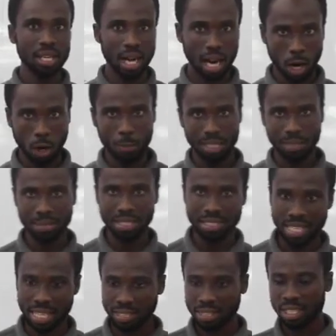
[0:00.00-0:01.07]
I hope it makes
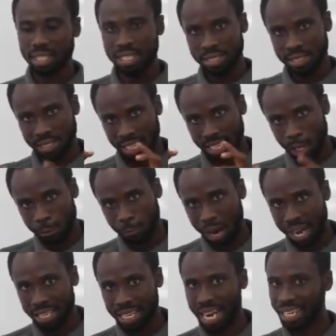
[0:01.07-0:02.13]
sense.
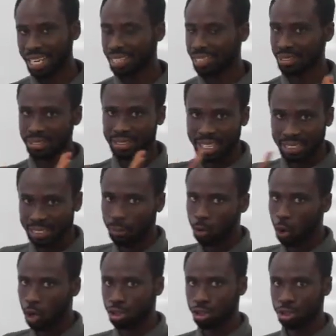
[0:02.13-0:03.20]
Signifying that there's nothing
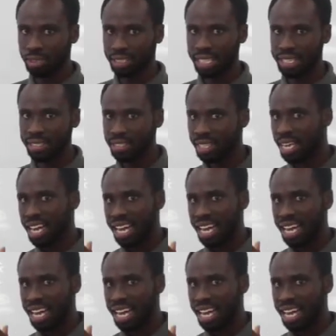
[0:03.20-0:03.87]
called shortage